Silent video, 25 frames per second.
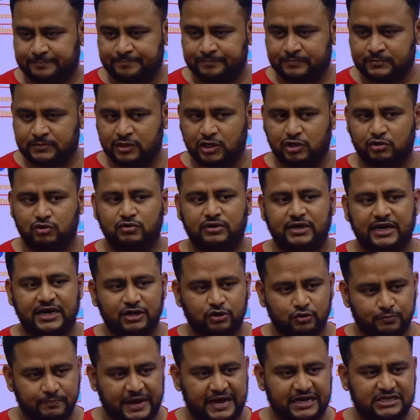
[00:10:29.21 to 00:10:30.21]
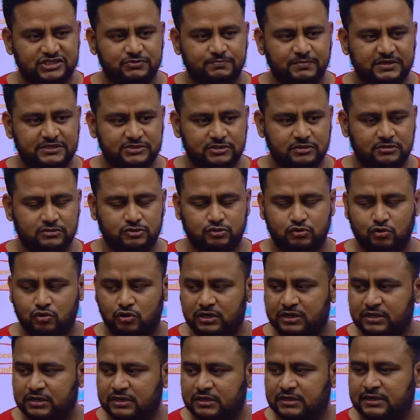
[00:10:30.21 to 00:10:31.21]
You have to try to maximize your score
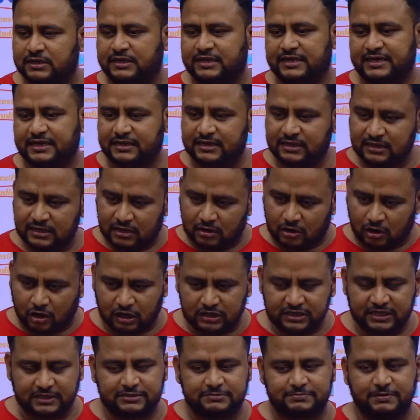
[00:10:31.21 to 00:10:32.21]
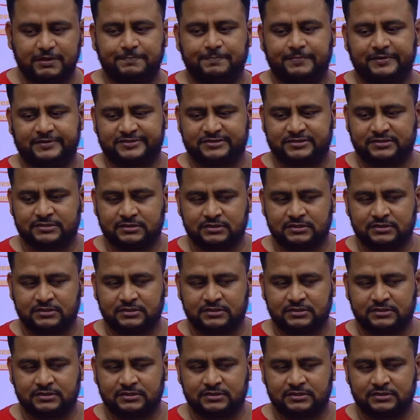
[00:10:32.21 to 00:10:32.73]
in all these papers.